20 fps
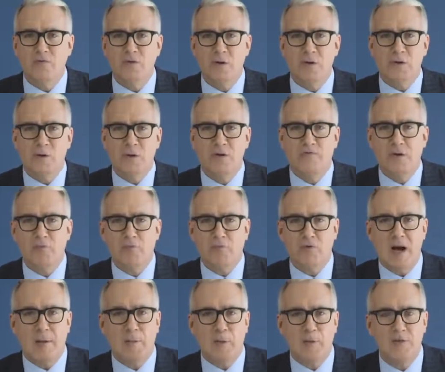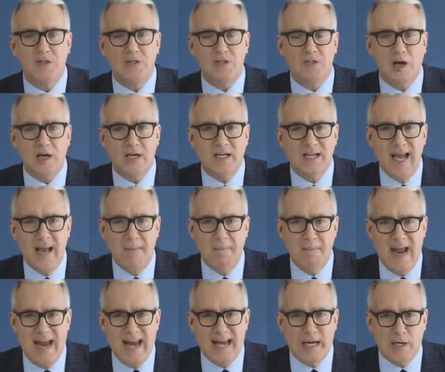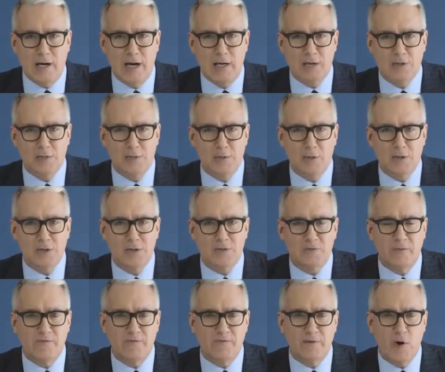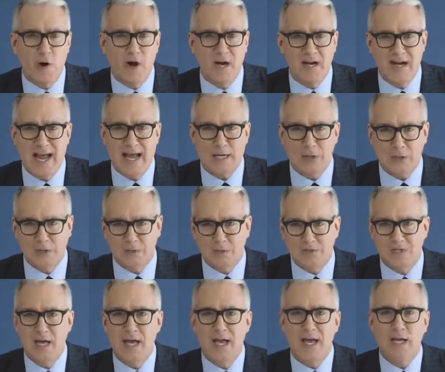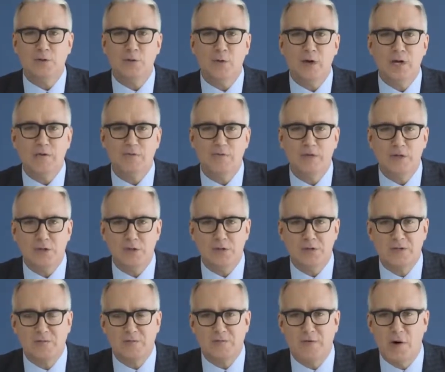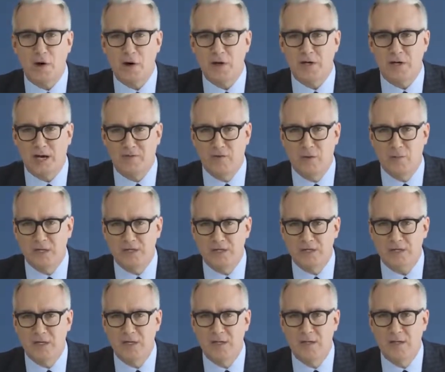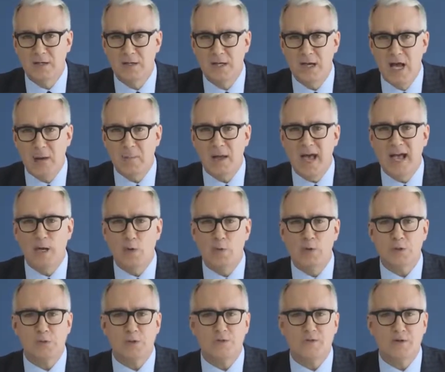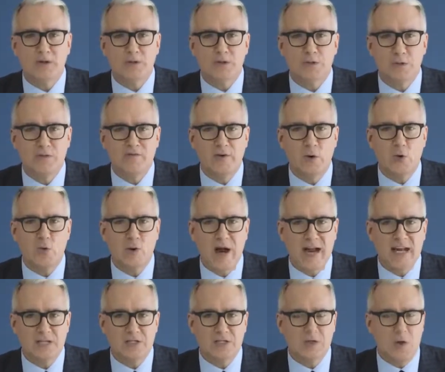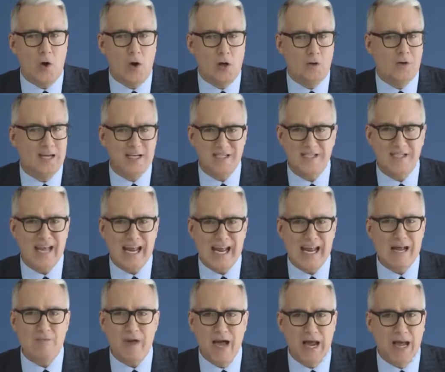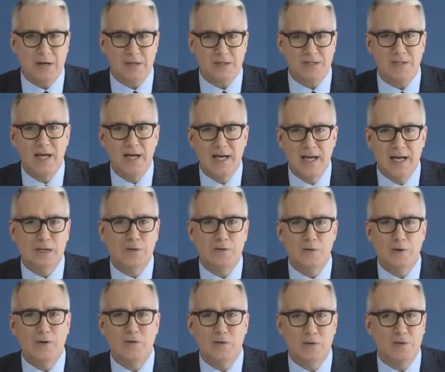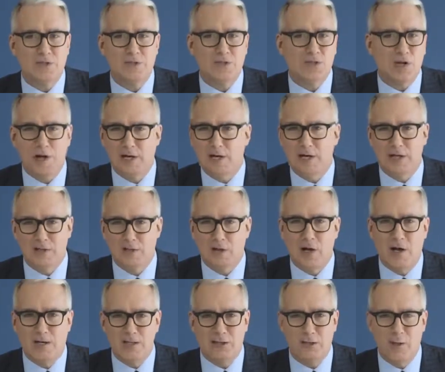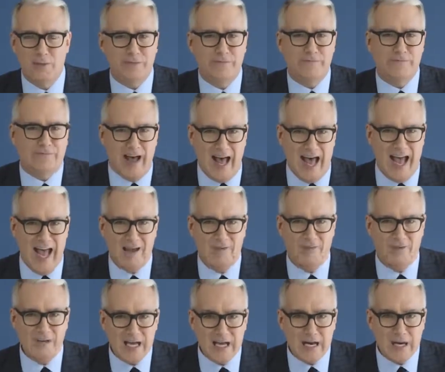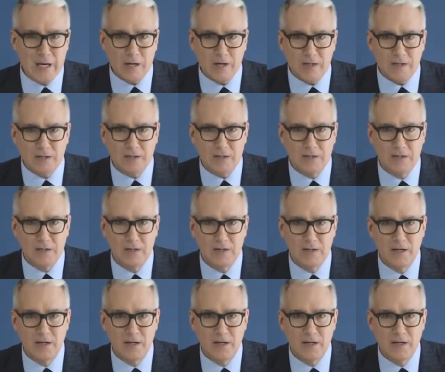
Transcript: revealed to have improperly sought campaign contributions from foreign nationals, including officials of foreign governments. A man who was revealed to have erased all his emails, including those sought in a lawsuit, for 5 years.